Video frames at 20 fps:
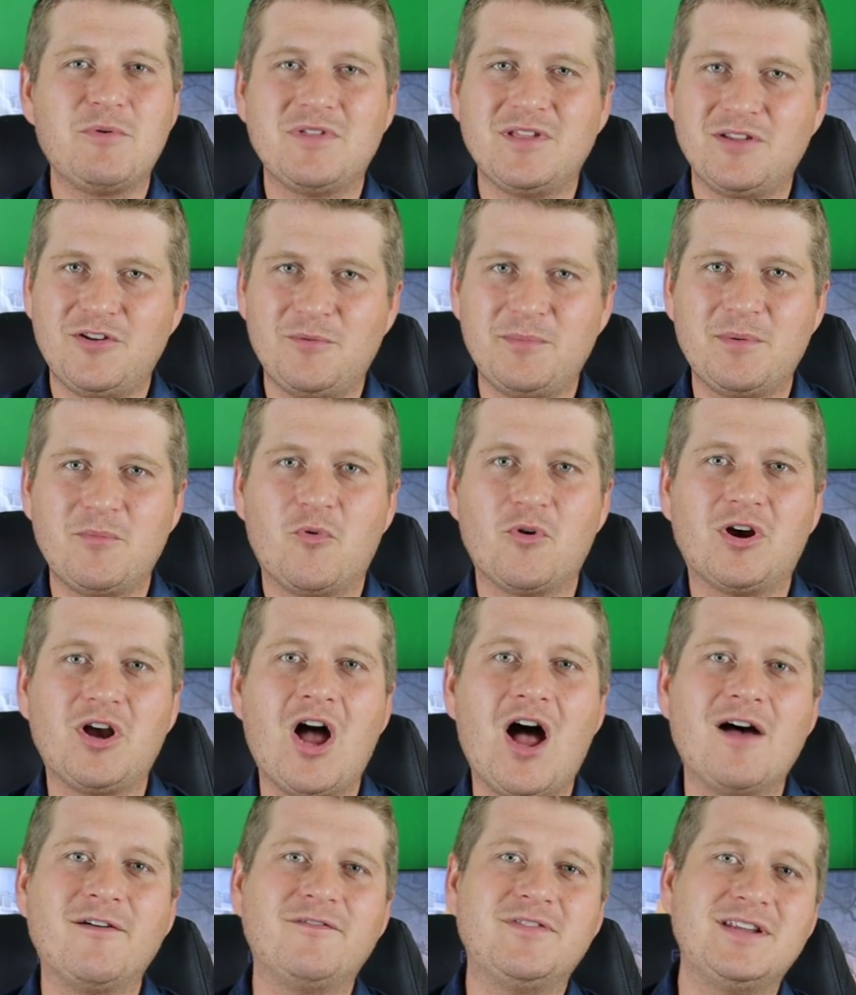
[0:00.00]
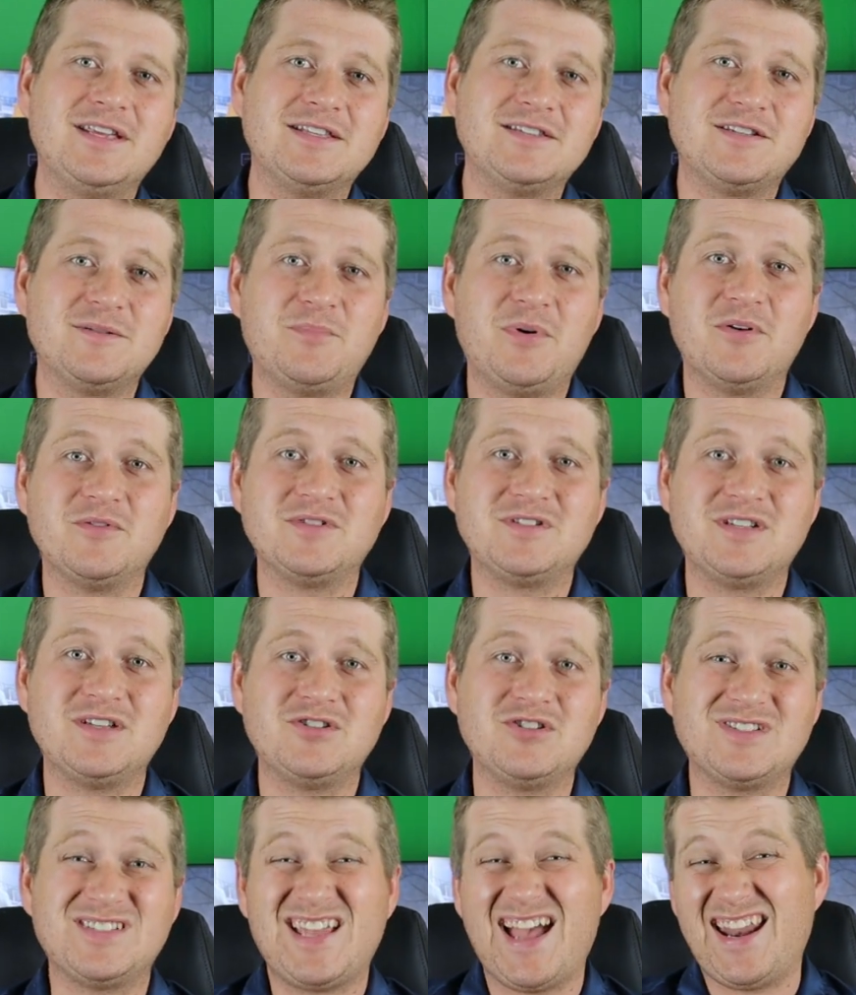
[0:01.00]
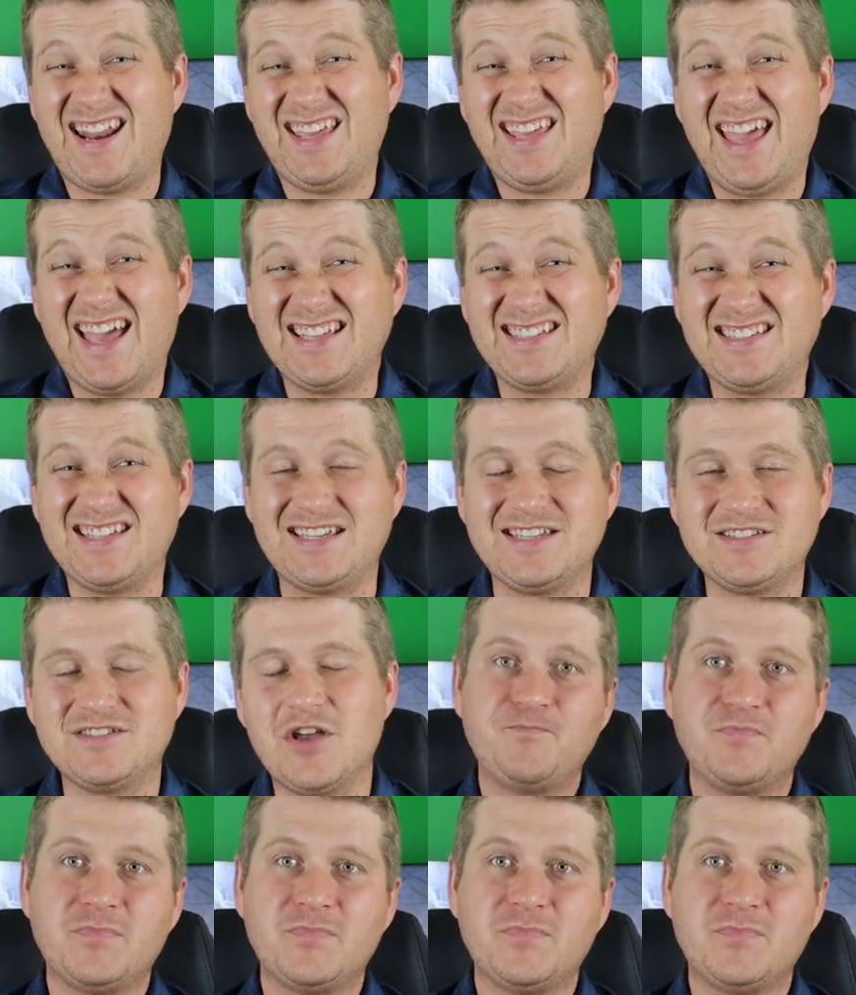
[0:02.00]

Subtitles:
with a little bit more confidence opposed to just kind of guessing.